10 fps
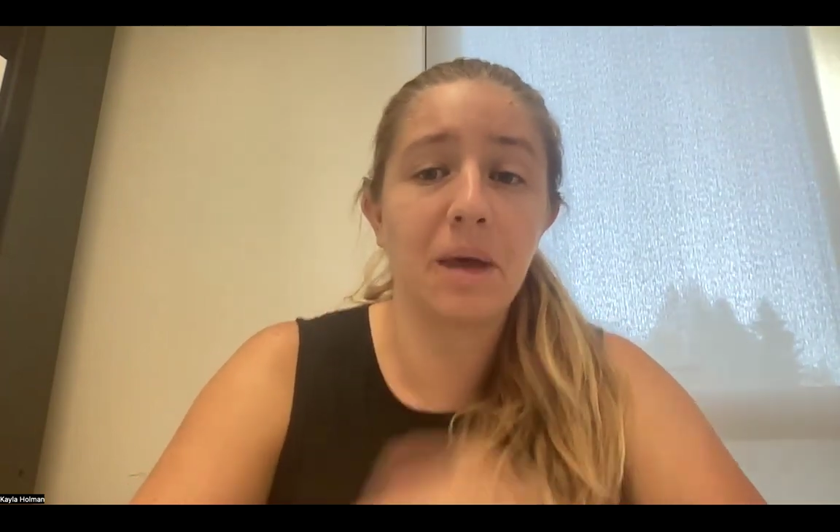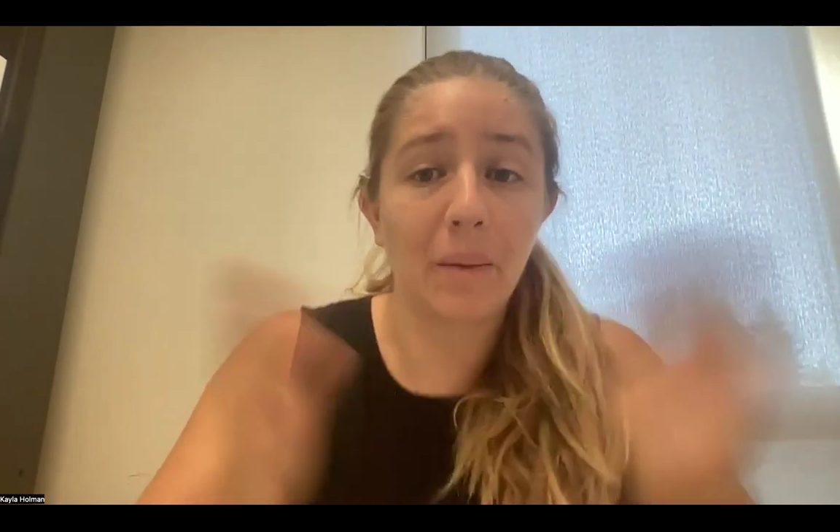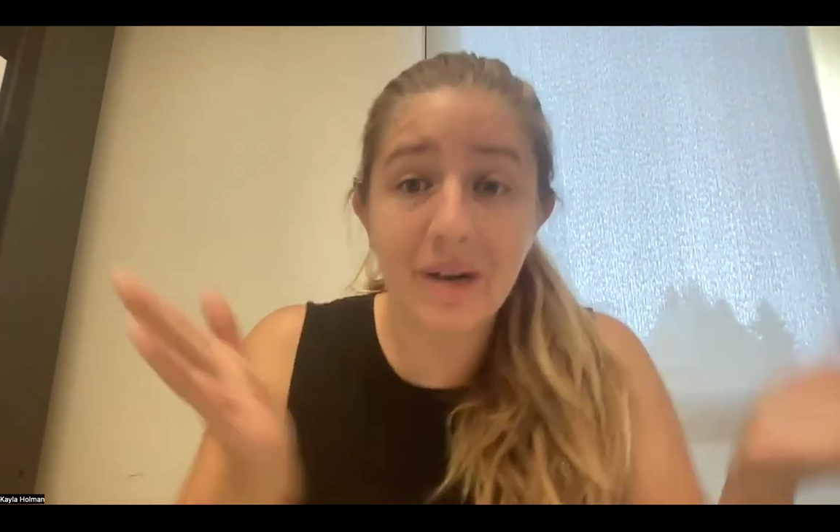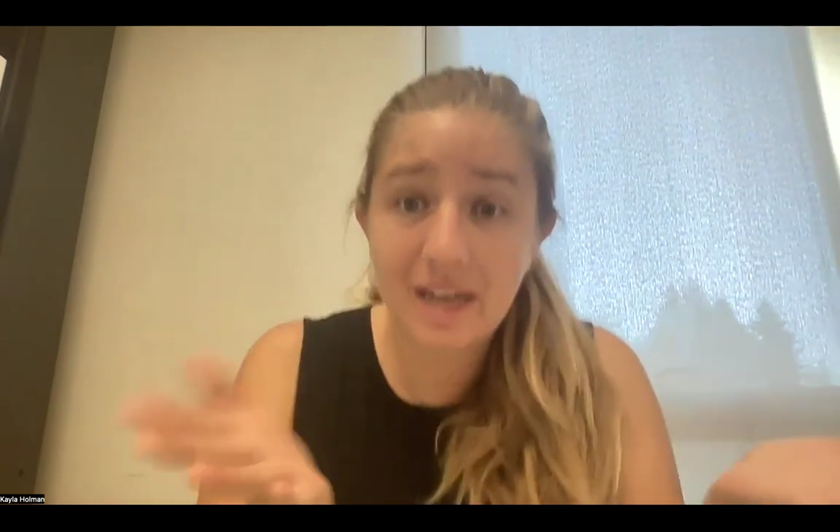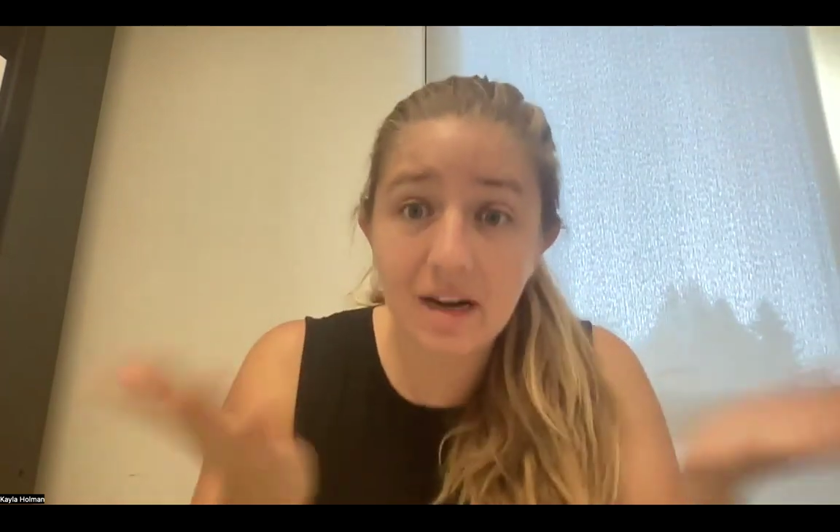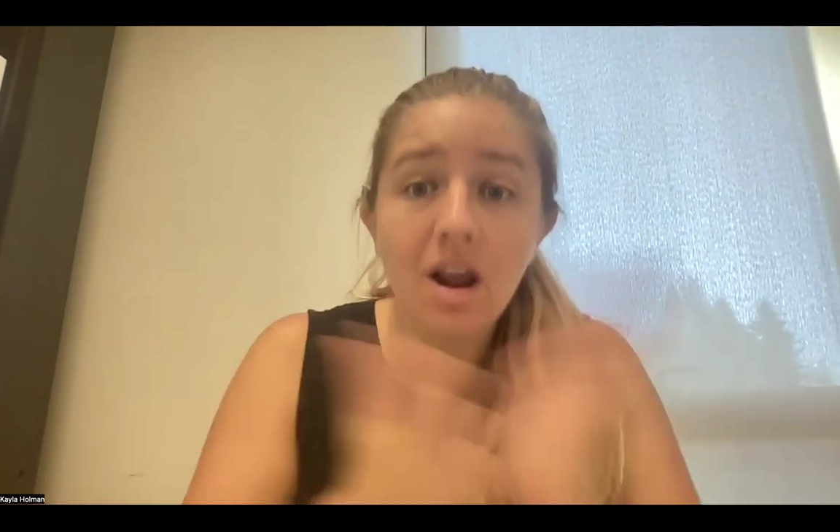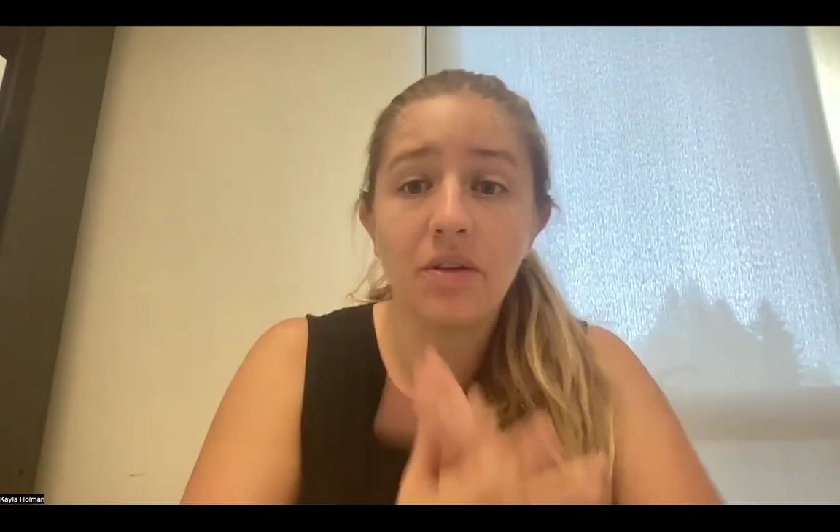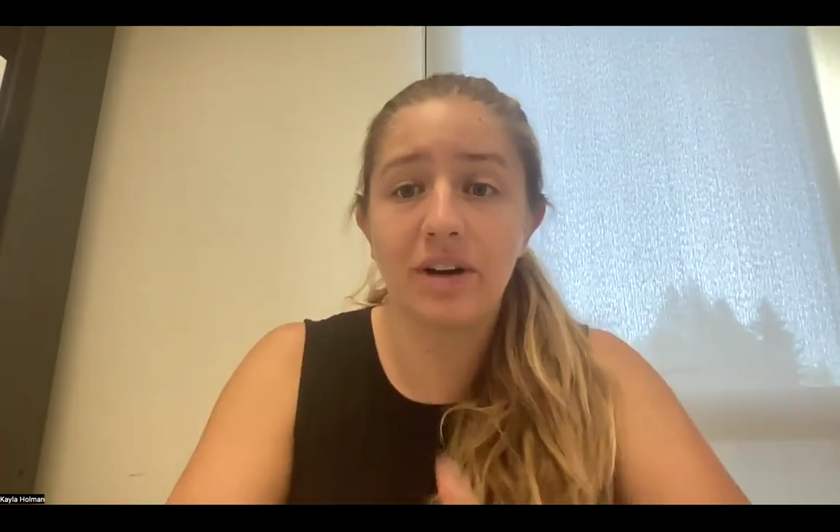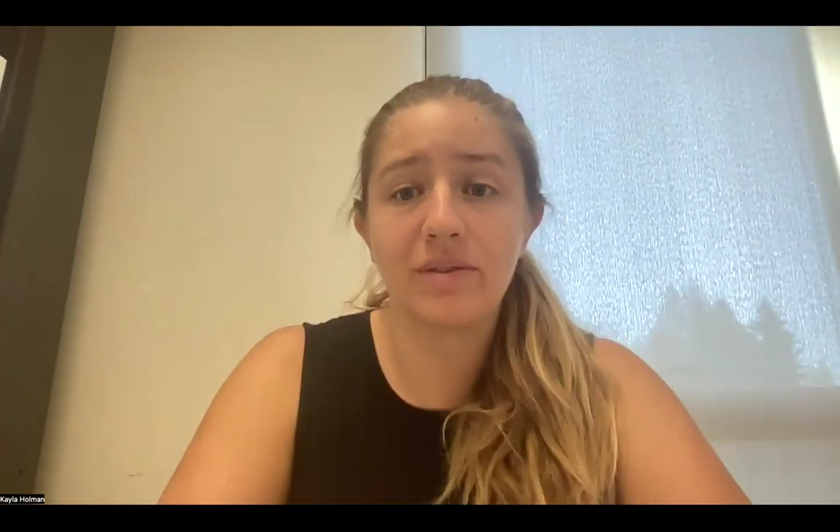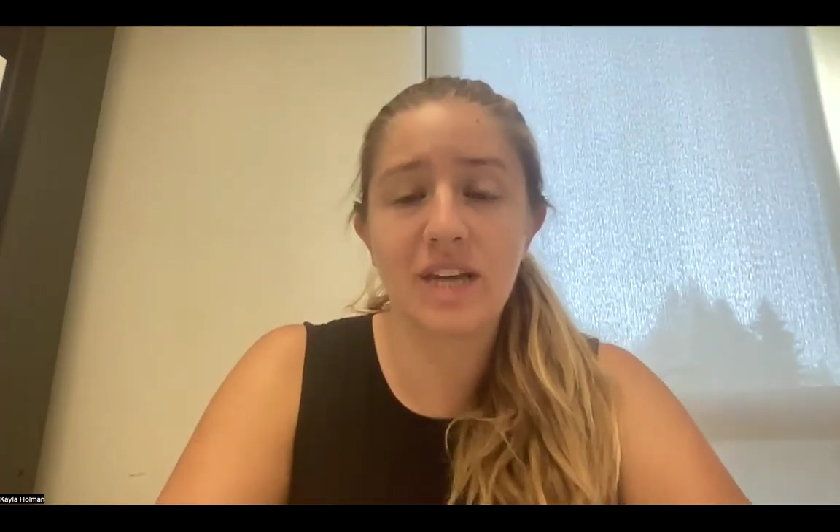That would need
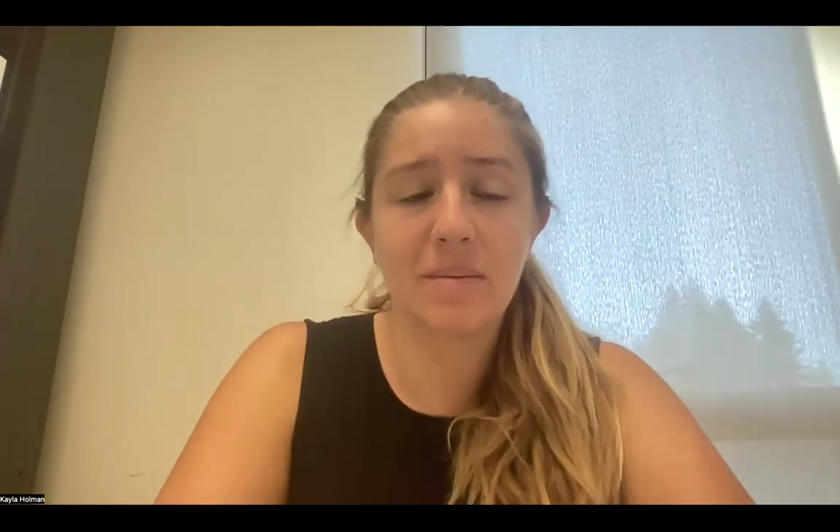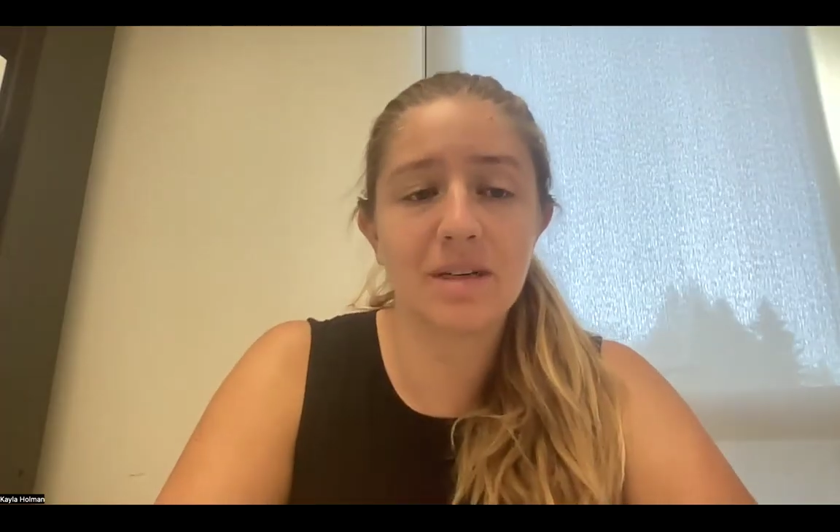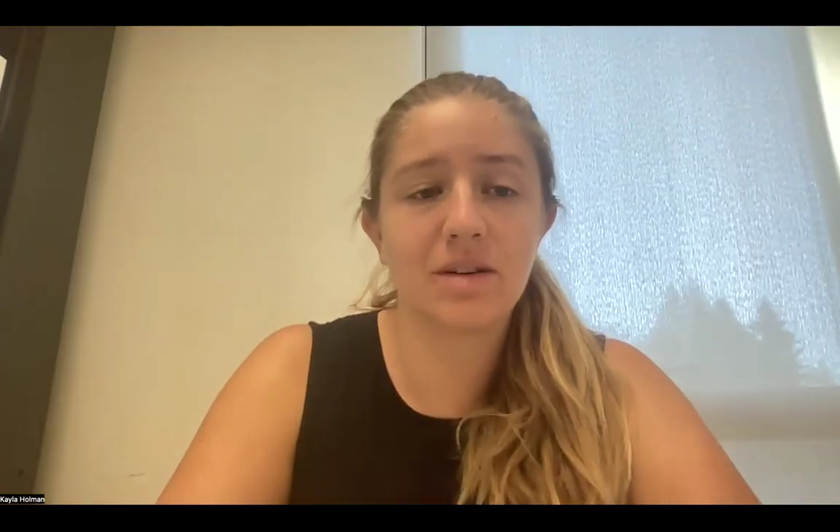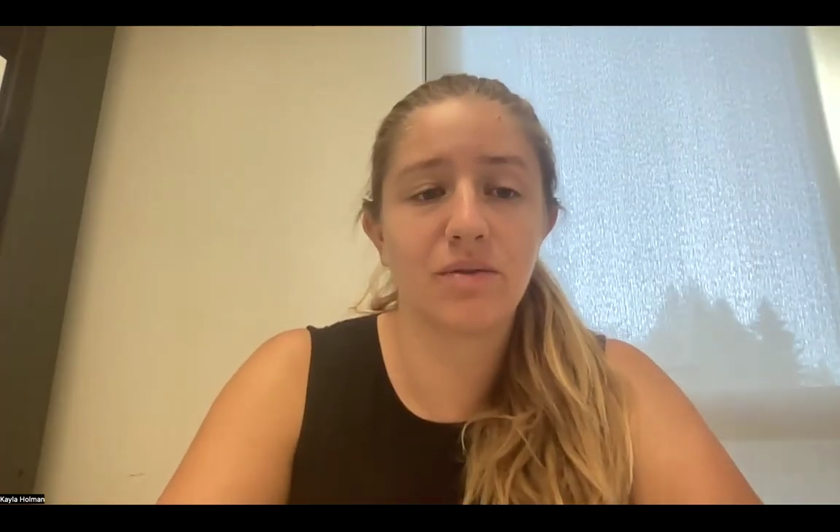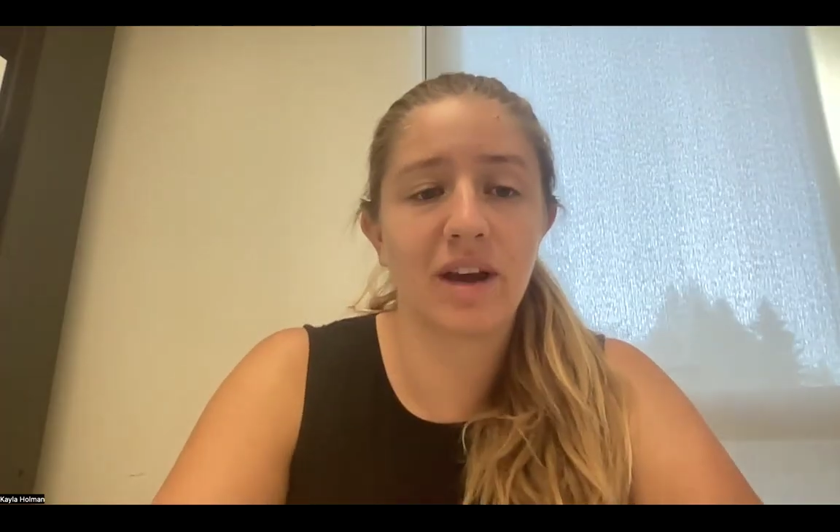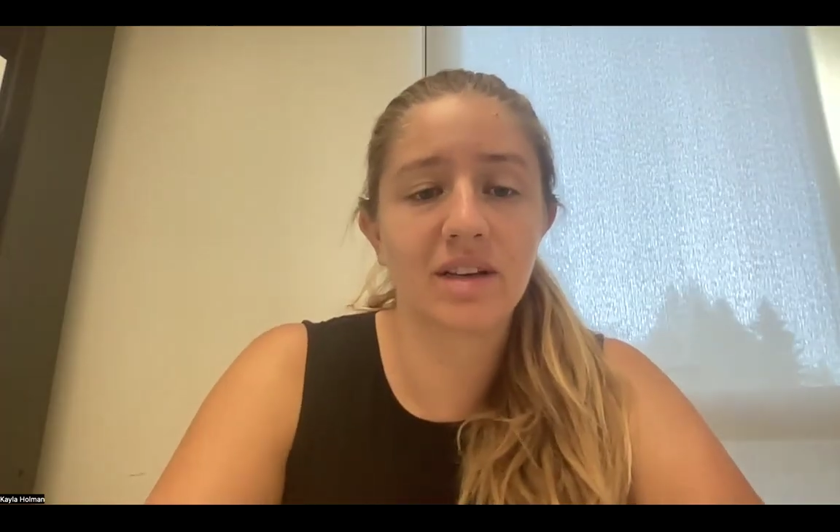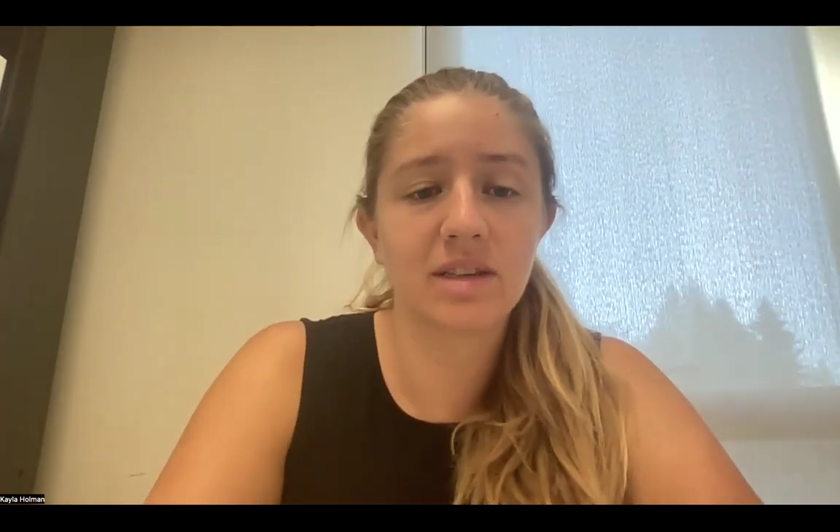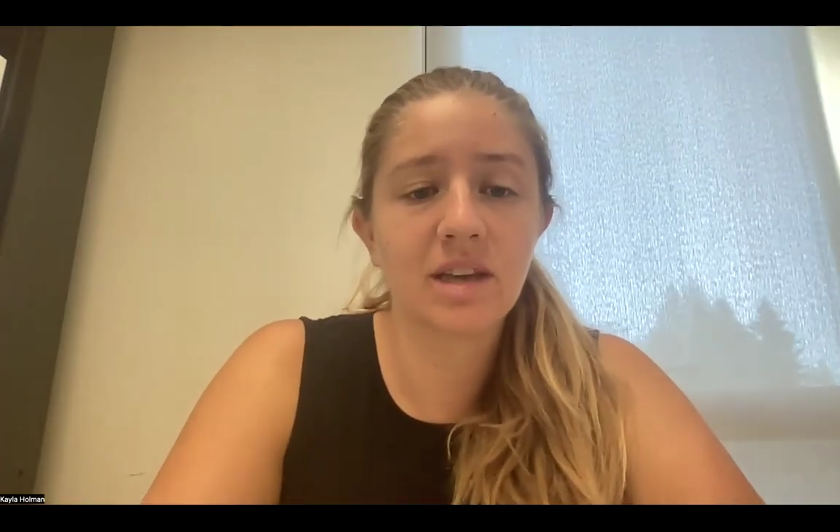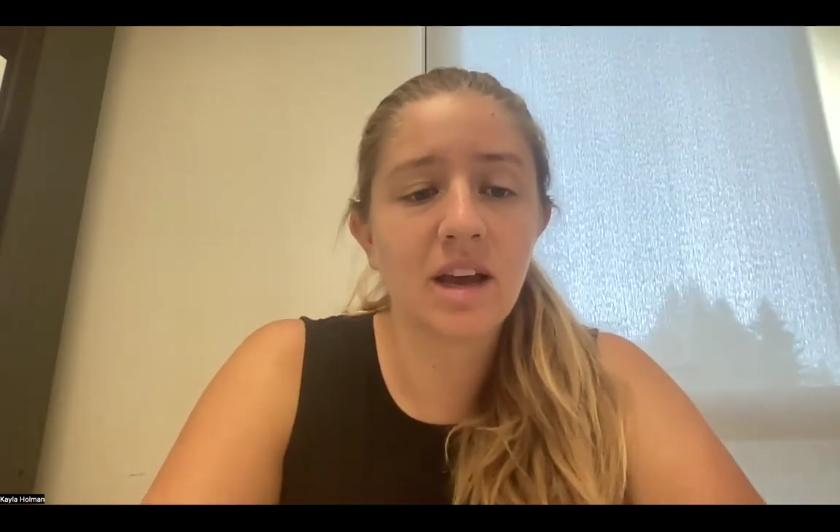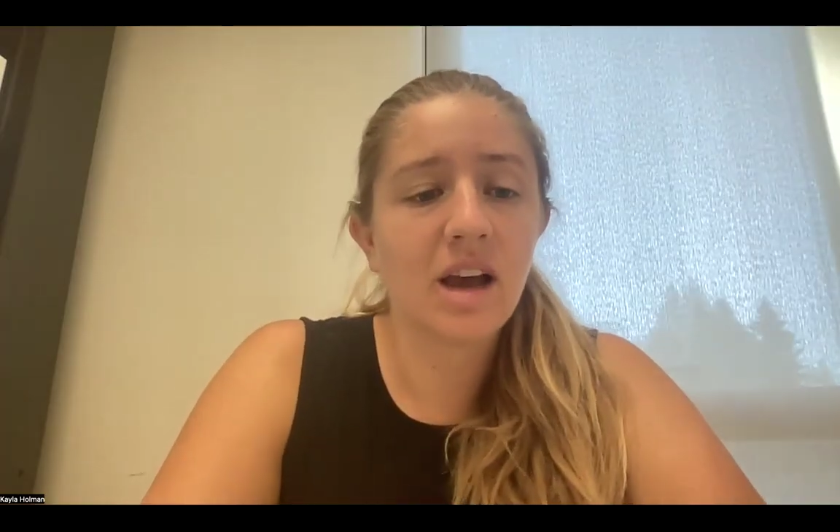another if statement to fix.